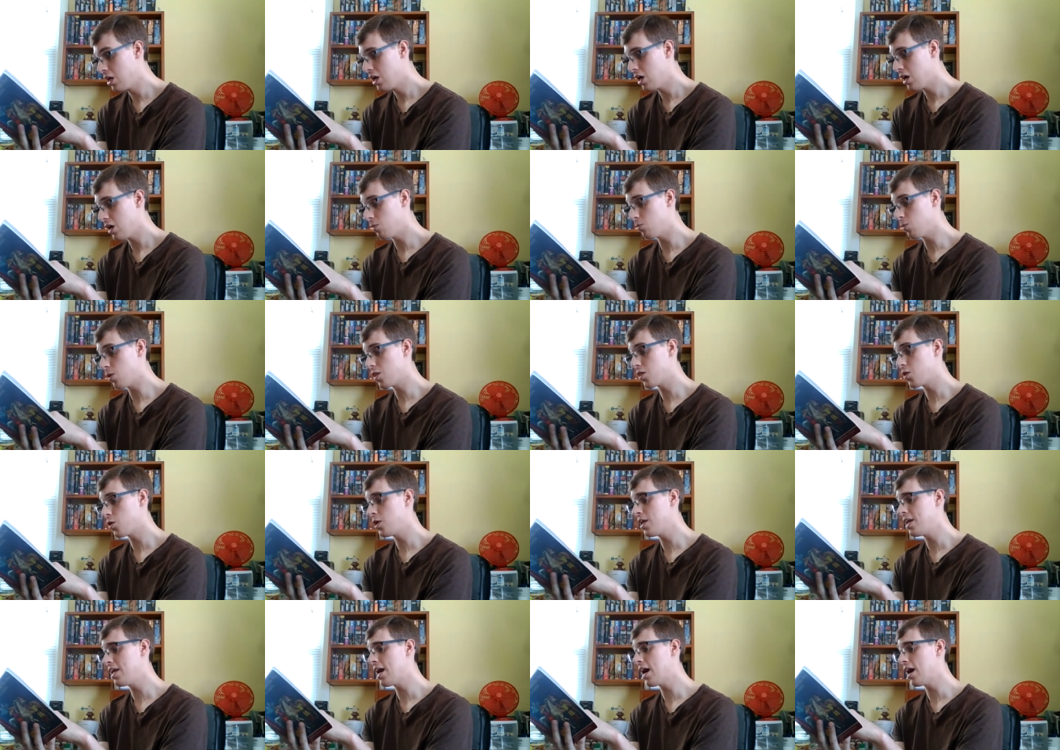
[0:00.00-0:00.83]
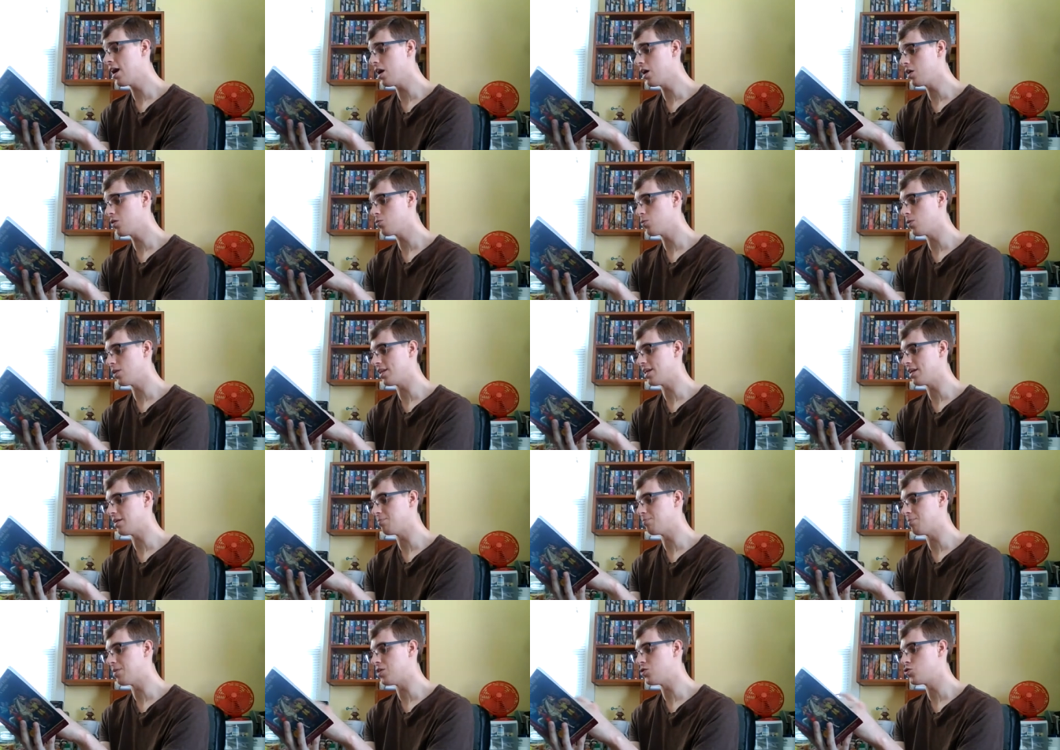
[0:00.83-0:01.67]
and whether he had
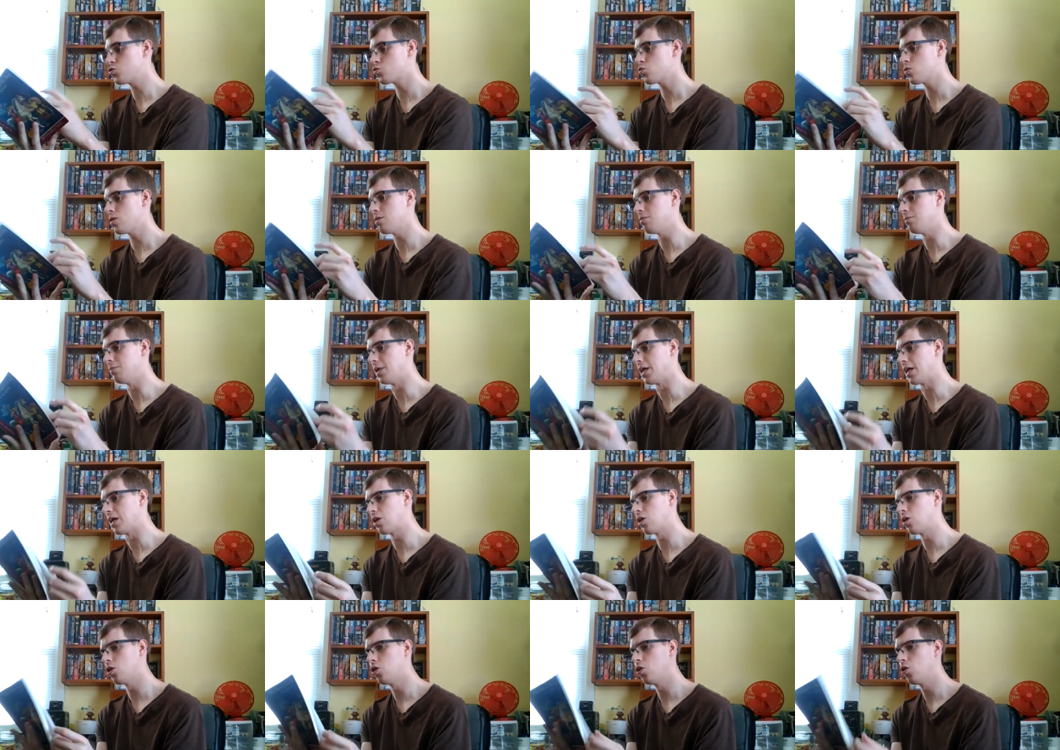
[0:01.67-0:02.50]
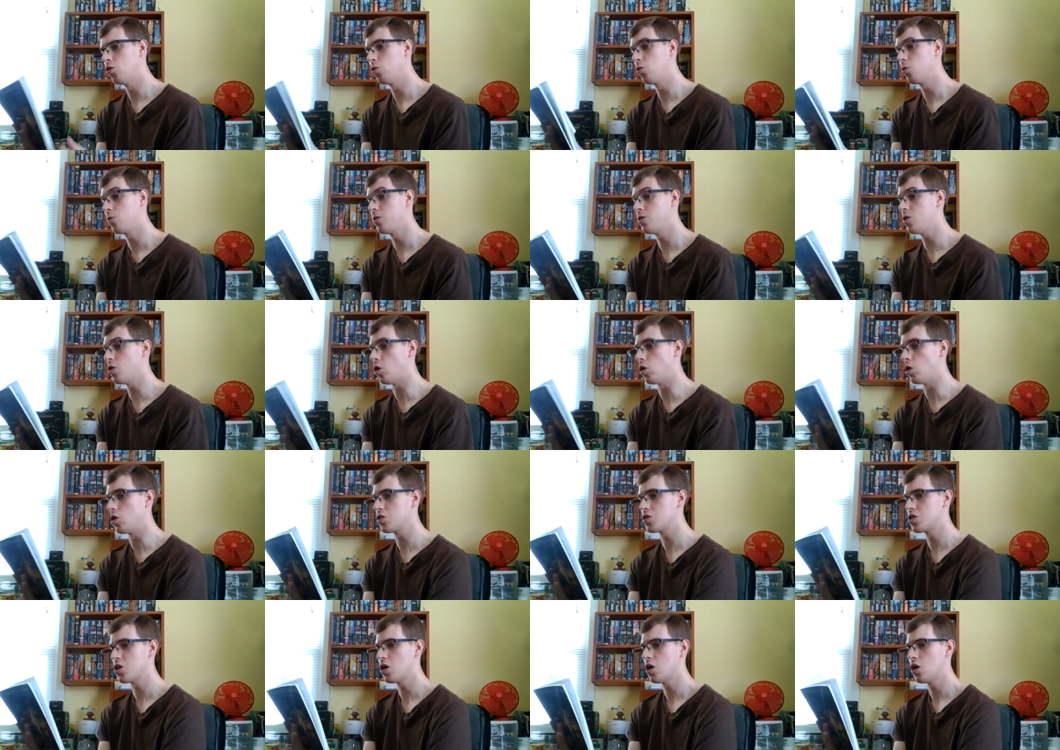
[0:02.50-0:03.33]
really been dreaming or
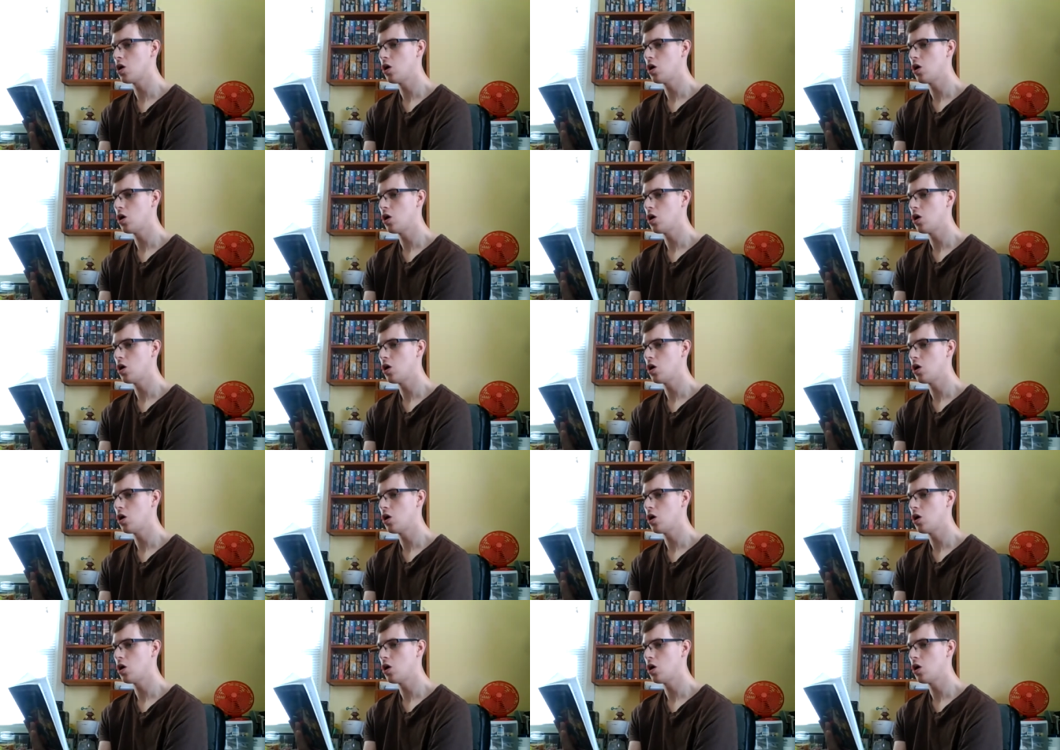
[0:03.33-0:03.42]
not,